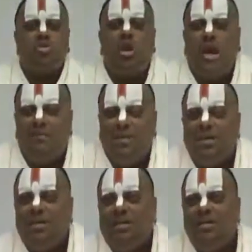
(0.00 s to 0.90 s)
We are also
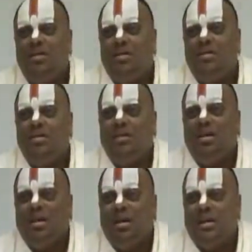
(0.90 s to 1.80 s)
having
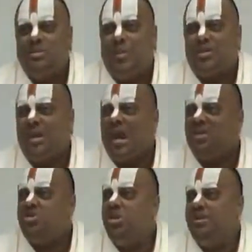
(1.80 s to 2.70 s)
a
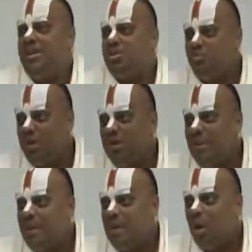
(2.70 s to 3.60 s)
specialized taste
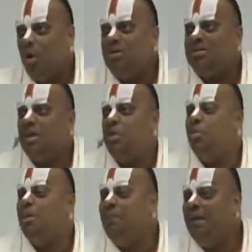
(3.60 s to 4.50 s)
bud. Who
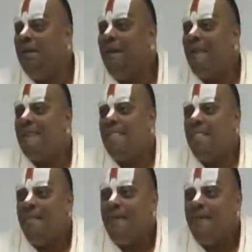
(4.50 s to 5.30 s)
is a human being?